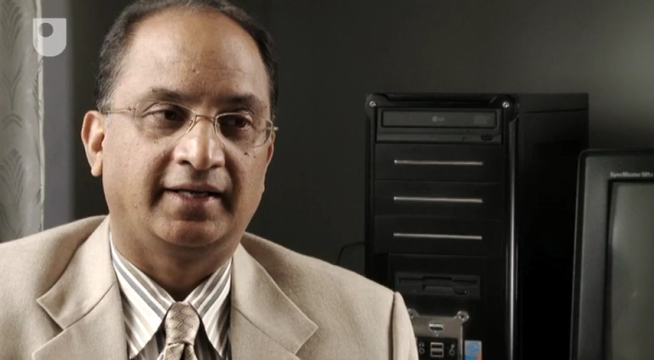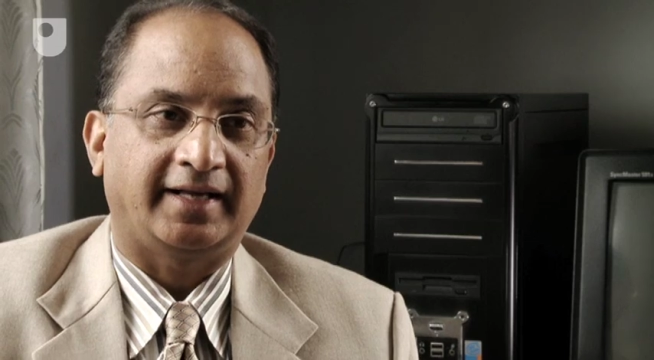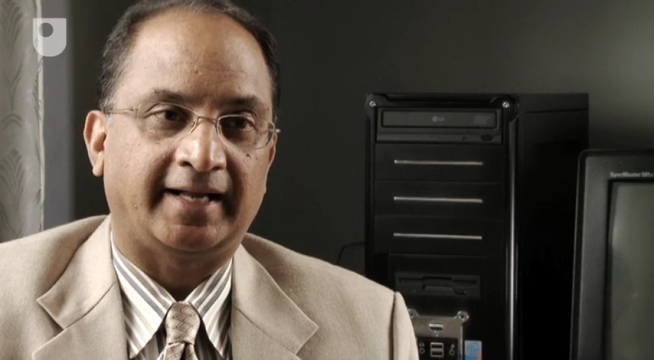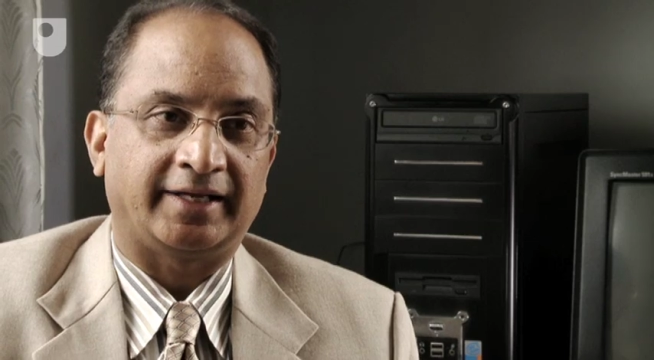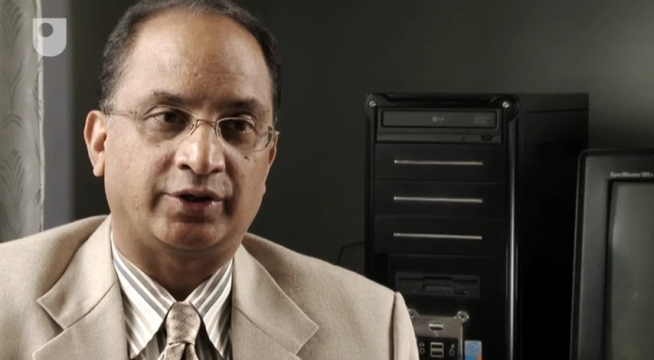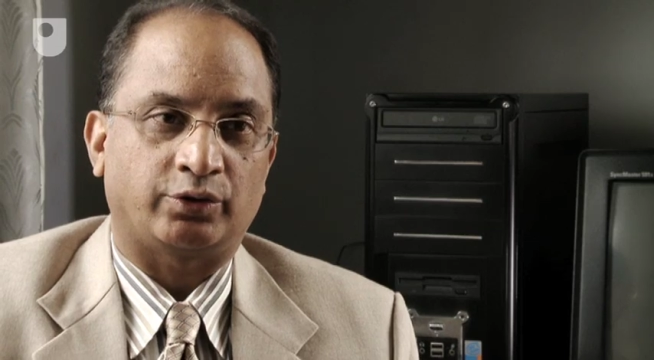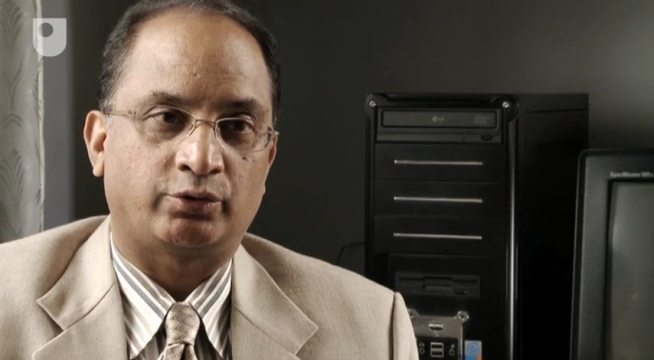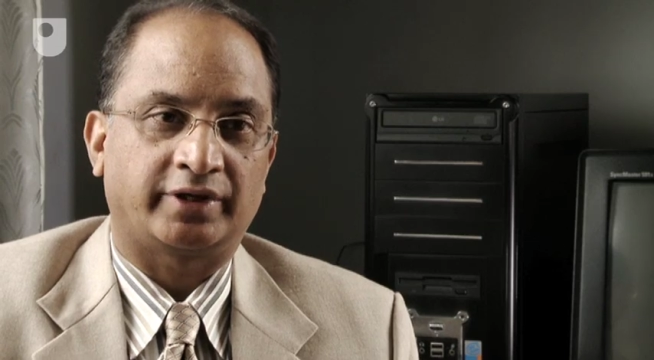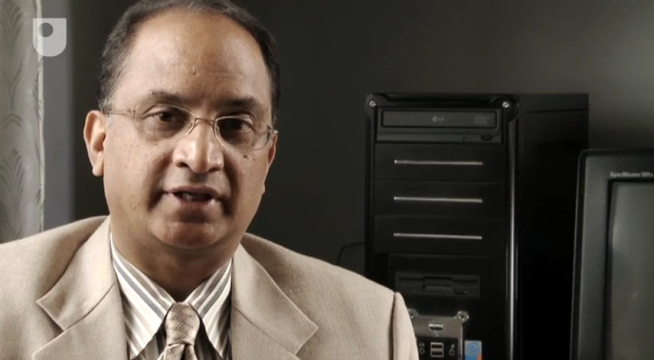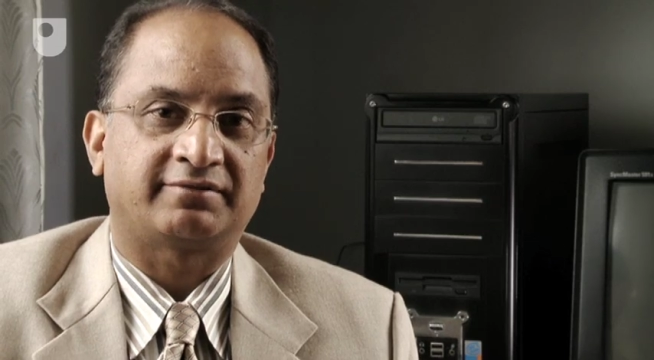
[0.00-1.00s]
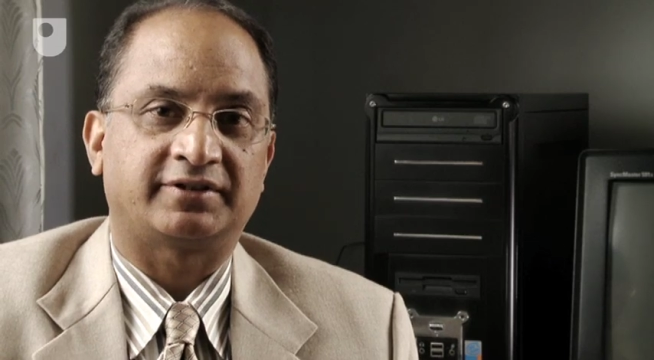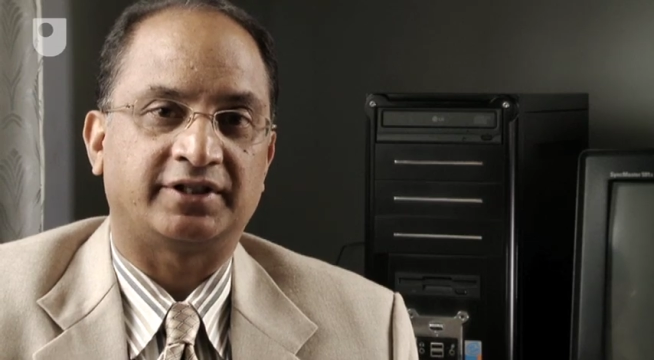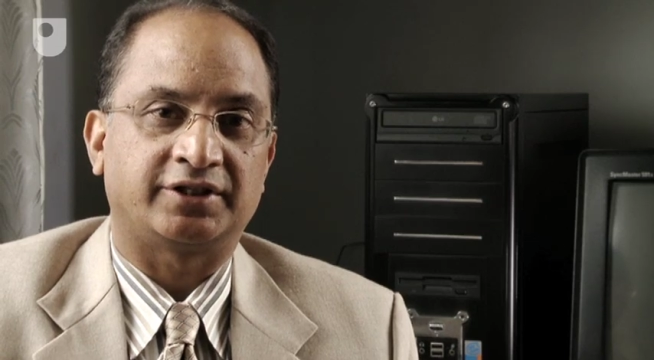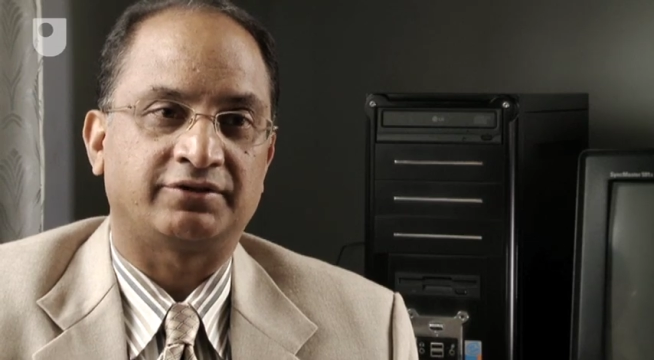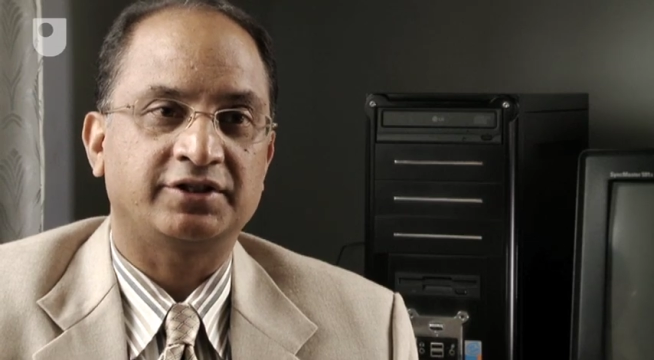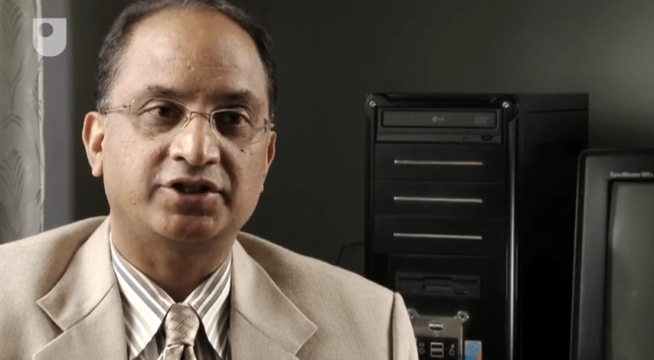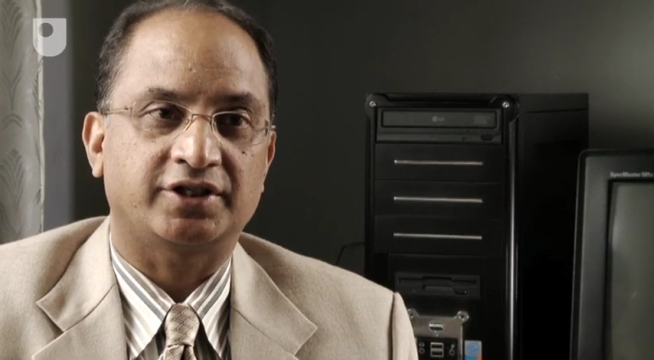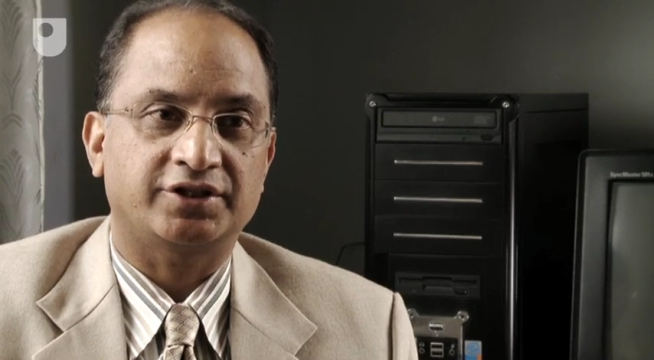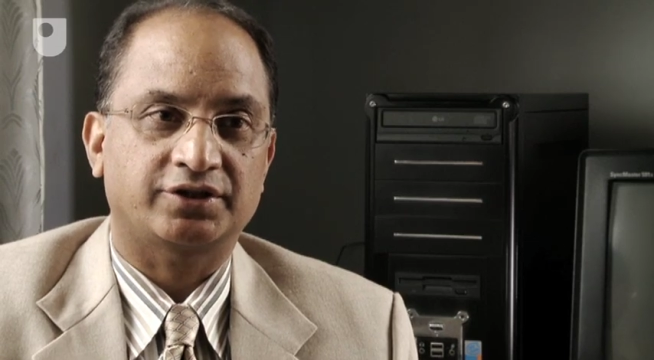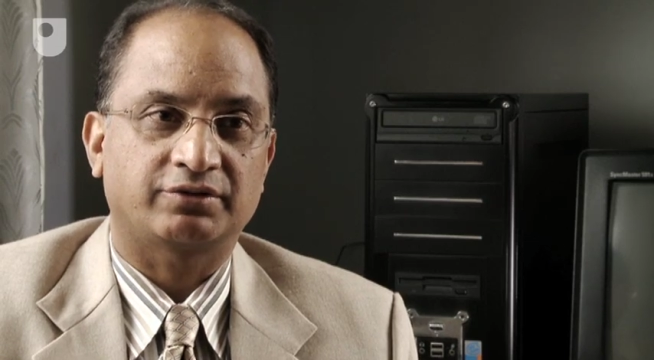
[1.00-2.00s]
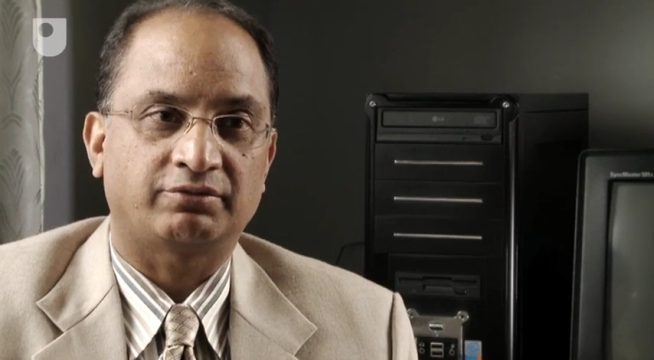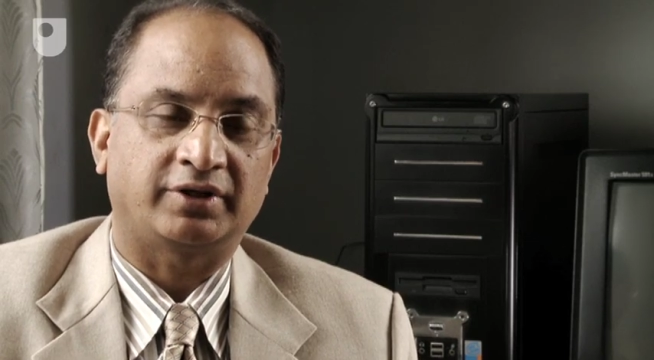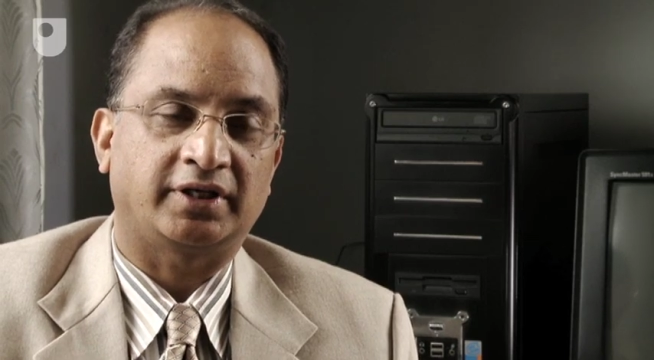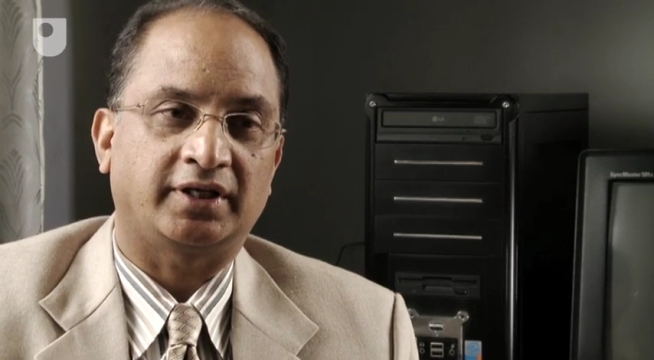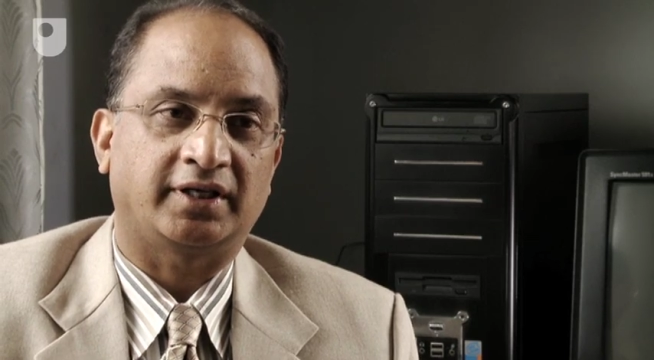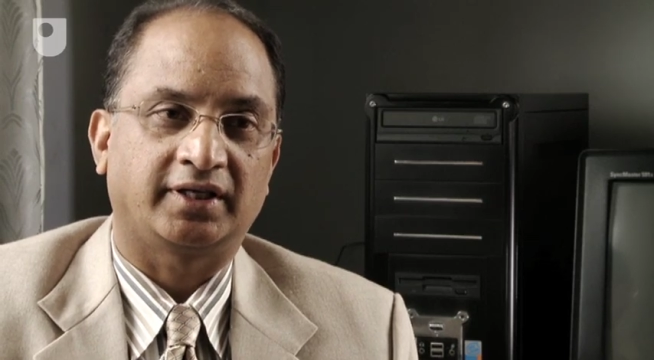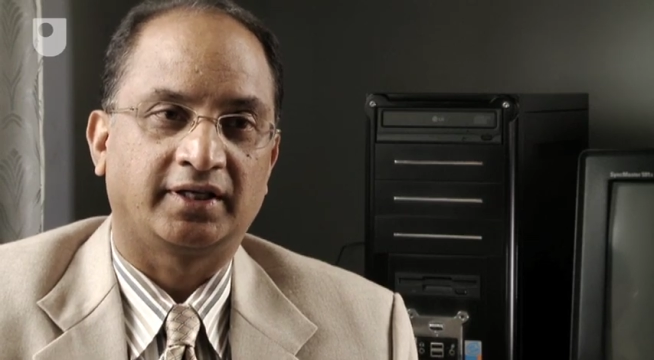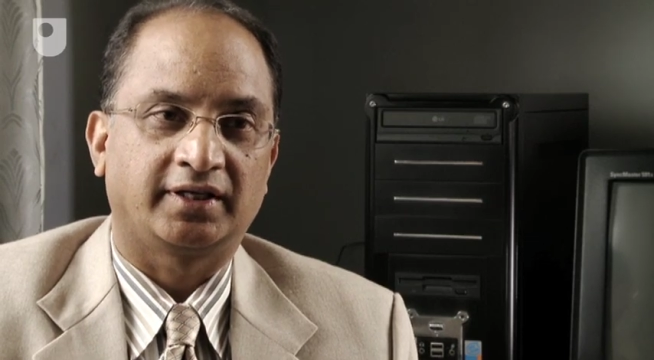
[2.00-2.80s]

And wherever he reaches, we